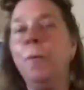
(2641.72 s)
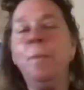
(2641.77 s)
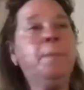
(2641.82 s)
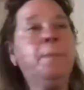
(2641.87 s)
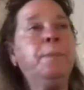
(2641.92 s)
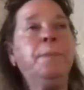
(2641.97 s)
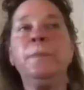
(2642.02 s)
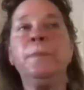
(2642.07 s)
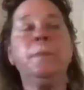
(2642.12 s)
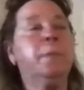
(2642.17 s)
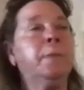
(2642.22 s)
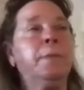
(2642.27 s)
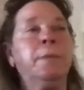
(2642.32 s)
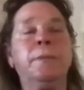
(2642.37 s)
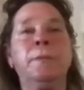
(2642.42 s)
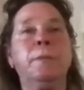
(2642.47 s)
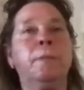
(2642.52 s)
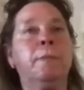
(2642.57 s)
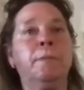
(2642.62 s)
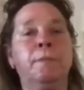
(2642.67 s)
And no,
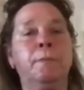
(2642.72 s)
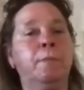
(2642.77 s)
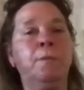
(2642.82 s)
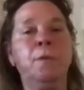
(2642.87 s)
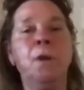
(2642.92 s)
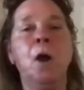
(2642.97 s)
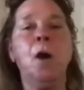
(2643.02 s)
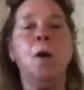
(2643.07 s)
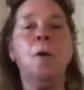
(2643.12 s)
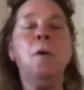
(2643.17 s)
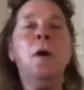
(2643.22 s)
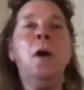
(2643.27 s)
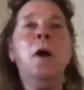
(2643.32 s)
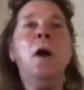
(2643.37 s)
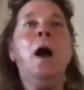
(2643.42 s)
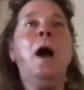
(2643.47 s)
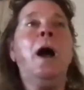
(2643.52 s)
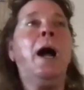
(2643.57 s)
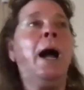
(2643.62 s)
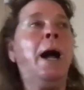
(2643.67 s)
no. No.
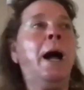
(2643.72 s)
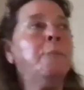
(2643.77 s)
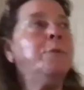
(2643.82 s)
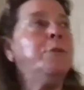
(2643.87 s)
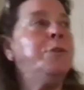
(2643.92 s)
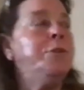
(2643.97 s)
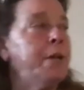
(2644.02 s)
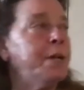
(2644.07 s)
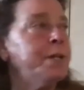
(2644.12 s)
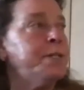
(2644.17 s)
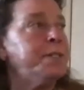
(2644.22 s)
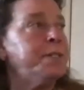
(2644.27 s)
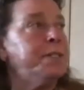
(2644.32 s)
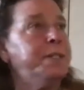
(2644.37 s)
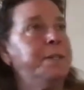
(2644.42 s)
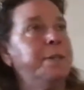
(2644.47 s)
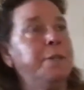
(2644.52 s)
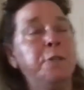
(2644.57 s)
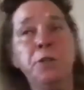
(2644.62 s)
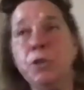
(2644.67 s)
Um, just
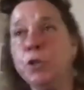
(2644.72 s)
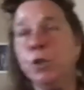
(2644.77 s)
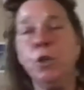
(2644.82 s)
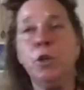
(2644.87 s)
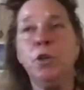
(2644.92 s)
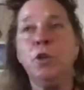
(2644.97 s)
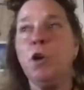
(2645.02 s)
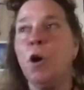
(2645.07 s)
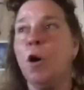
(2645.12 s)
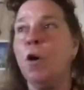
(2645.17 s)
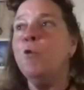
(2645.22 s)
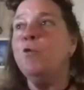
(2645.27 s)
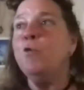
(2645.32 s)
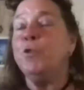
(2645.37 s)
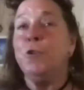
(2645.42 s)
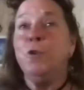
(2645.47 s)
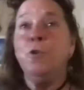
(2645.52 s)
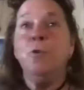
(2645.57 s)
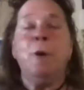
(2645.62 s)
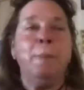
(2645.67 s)
you could go
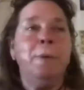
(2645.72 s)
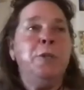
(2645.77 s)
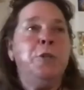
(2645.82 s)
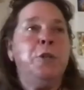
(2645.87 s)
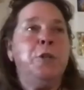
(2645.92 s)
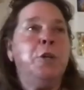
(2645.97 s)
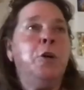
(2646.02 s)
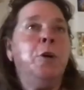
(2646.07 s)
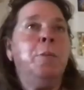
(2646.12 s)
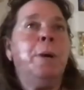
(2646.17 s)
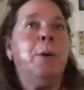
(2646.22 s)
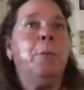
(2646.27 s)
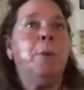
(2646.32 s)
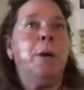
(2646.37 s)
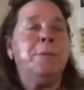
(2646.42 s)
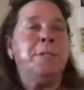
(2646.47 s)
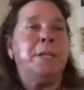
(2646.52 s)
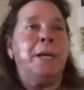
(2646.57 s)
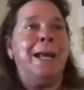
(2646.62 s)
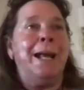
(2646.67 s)
to, I mean, you could go to my
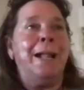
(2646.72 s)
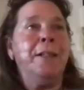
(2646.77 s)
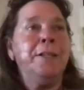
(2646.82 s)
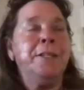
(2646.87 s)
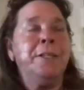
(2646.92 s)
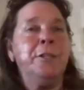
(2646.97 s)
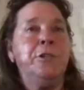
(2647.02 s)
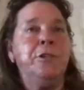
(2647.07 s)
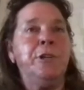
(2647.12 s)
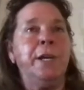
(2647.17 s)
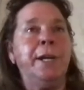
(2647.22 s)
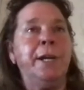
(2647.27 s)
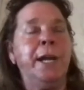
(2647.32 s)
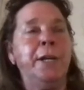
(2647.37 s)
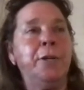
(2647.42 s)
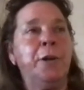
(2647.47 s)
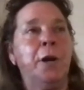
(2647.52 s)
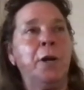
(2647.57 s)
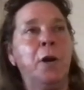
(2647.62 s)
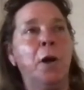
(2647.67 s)
website,
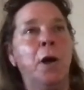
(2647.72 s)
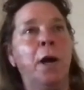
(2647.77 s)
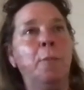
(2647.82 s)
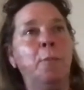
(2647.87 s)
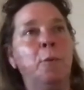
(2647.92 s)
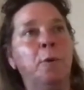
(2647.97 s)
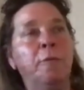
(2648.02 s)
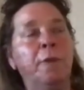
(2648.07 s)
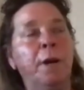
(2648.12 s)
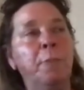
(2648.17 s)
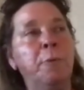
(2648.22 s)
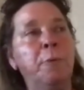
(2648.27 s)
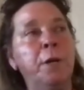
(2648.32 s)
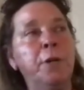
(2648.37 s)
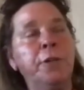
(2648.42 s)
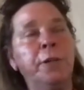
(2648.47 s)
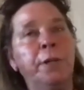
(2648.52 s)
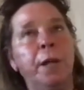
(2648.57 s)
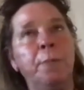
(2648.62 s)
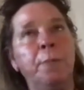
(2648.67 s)
alisonjkay.com or
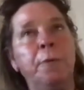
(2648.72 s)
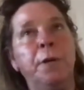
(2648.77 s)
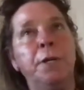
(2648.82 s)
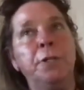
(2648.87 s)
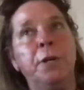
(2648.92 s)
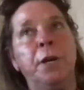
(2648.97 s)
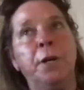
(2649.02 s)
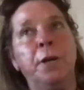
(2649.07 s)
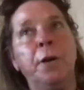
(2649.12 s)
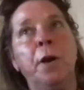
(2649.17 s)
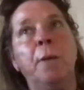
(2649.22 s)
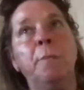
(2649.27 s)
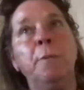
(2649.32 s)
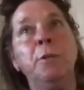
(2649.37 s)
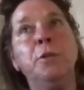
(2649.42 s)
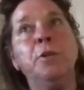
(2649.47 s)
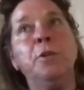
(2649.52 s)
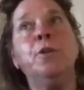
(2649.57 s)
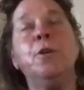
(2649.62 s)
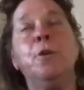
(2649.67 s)
vibrationalupgrade.com, and
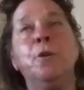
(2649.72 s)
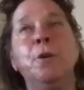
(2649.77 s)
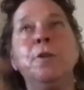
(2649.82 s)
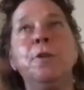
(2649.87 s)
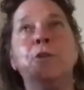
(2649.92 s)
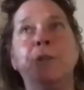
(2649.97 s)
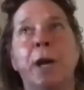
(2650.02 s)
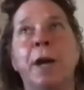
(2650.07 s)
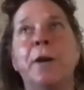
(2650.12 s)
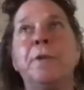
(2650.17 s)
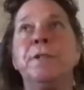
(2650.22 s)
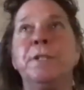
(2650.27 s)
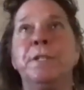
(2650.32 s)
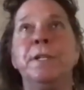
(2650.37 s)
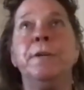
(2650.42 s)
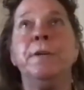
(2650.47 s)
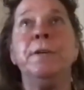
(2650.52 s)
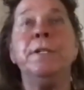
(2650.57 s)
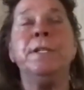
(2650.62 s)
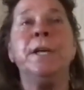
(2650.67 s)
you could go to the chakra
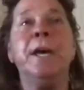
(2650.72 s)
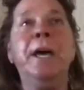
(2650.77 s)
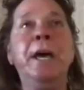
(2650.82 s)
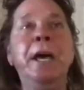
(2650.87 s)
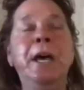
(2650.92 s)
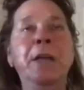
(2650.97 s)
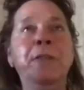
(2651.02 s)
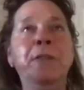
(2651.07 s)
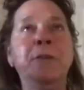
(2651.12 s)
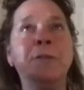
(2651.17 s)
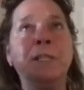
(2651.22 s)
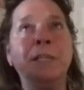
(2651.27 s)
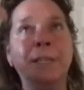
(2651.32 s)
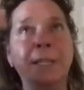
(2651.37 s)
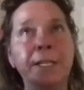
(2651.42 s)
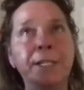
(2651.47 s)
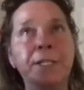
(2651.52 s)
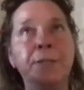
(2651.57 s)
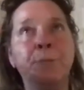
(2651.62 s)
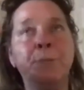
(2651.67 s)
series. There's
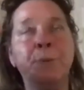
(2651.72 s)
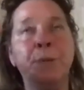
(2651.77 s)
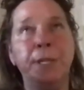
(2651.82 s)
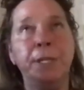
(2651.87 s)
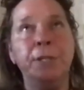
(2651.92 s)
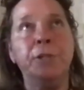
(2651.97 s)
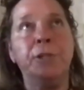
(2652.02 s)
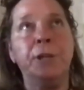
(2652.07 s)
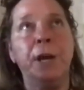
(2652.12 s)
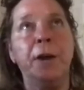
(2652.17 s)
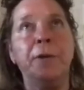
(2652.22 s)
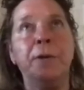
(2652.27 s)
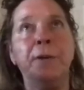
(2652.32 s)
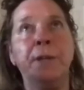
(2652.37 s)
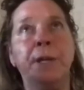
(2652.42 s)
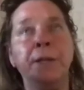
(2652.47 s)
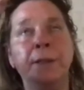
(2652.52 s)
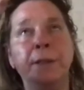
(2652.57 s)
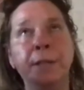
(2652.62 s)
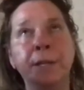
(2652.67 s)
lists with each chakra
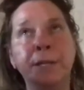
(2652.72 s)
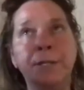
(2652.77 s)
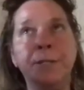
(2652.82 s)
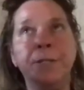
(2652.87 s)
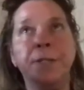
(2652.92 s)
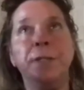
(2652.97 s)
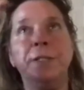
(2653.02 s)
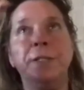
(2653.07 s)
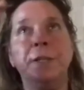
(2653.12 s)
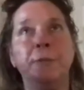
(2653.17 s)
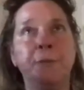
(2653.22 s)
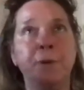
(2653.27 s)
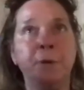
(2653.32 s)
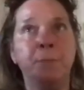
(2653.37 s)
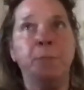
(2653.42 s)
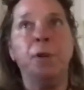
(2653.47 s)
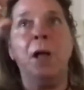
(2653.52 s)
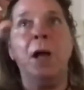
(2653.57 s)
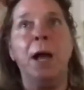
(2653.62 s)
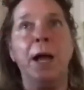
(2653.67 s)
that lists the different
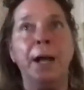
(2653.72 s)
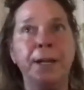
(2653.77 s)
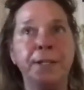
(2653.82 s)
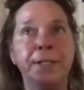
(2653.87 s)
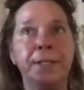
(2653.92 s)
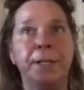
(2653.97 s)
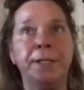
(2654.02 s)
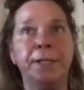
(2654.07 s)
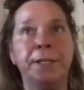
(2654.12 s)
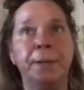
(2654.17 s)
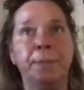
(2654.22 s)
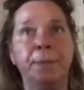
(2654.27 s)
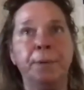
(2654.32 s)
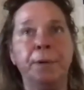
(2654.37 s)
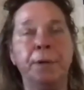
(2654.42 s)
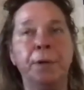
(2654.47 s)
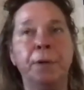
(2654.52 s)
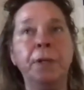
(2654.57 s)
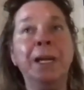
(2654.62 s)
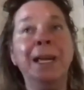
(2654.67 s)
blocks that are
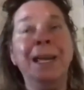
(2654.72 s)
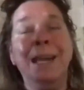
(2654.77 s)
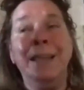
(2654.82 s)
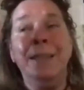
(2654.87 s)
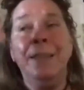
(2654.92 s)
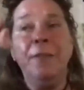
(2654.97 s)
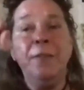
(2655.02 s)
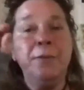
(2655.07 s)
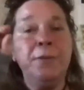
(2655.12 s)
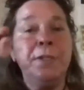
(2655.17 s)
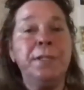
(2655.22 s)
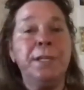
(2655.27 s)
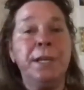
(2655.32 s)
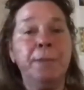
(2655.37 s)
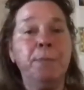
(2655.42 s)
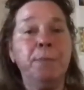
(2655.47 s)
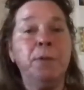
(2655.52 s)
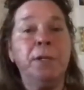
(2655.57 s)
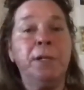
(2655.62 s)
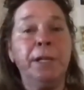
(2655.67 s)
typical. And then there's
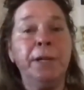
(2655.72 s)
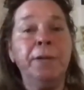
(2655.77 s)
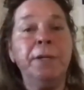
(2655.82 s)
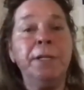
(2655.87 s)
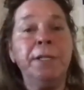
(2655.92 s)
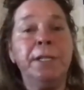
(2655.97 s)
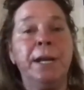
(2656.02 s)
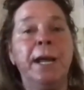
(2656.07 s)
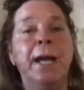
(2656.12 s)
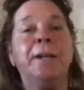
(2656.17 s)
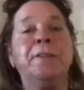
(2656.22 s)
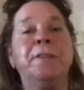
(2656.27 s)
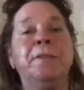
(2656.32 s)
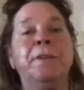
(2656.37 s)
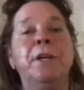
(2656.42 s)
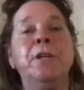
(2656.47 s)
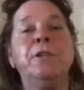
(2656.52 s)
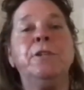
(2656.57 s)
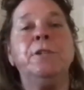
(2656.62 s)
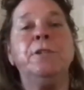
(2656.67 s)
sample clearings and
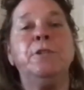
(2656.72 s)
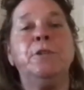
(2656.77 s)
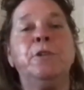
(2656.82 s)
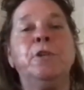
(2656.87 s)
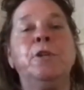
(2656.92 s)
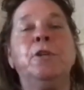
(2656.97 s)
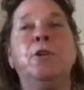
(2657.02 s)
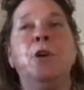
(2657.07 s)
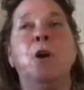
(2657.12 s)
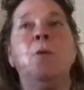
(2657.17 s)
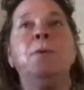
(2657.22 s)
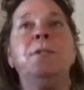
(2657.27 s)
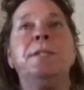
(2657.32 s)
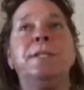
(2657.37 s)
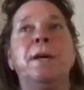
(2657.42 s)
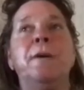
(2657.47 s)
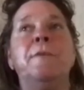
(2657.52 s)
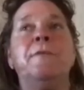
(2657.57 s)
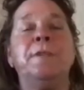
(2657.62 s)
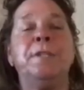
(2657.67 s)
activations. You could go and
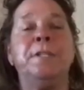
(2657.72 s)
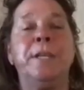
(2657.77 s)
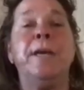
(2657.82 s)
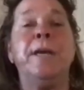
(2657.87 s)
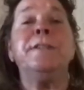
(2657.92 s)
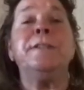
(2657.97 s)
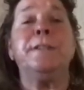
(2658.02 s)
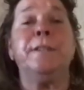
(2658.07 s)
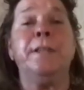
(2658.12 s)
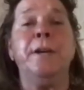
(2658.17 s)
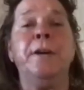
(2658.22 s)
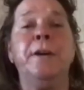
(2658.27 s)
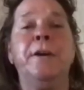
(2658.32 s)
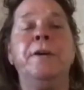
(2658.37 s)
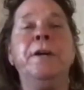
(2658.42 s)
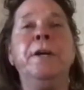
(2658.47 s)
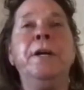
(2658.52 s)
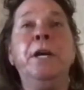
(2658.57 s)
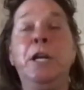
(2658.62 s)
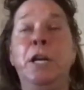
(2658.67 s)
self assess there
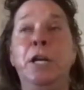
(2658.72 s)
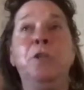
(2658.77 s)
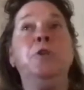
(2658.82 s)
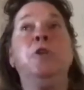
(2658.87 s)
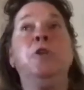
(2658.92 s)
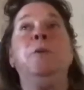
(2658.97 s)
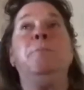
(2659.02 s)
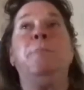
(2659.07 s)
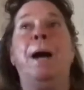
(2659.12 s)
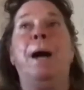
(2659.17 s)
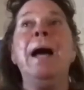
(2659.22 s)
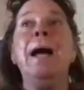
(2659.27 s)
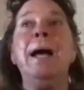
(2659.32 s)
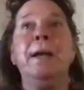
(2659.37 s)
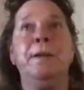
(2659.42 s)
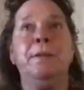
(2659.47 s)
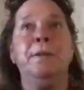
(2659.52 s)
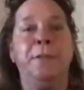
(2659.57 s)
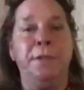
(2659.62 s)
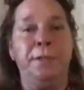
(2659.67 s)
and you uh-huh. could
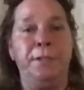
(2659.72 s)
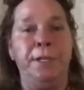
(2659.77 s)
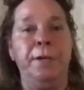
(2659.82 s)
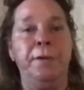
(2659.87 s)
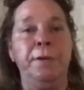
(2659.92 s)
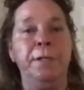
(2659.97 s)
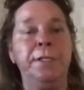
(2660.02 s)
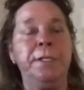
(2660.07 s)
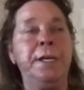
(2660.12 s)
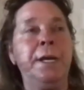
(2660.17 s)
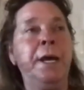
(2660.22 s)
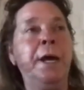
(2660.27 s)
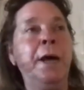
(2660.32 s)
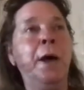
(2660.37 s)
the series. Oh,